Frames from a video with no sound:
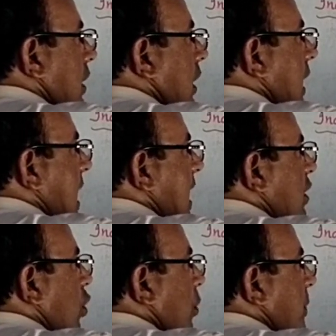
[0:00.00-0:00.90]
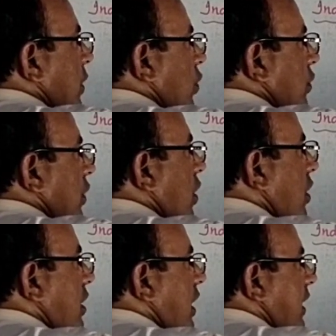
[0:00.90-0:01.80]
Lac Operon
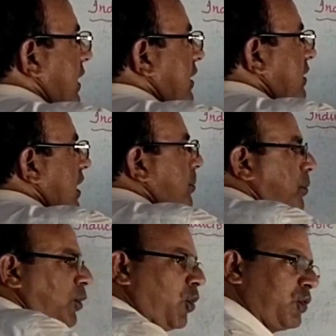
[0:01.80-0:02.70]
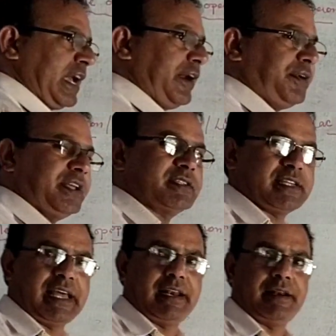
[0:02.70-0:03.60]
occurred in the prokaryotic
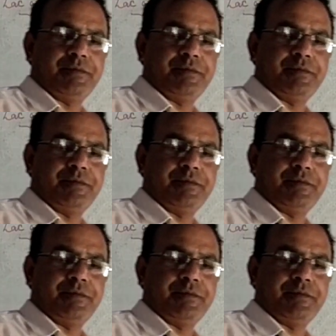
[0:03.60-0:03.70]
cell,